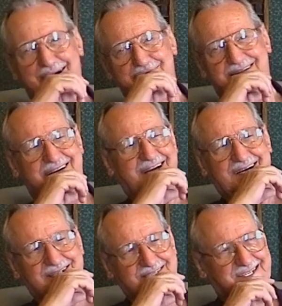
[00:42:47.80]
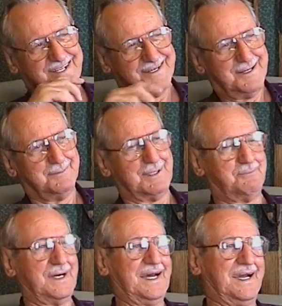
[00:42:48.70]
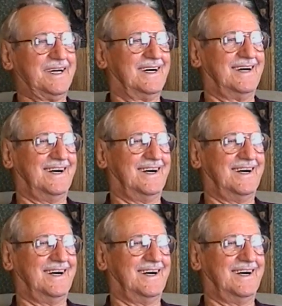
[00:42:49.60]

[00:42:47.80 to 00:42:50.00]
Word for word: did everything else but beg.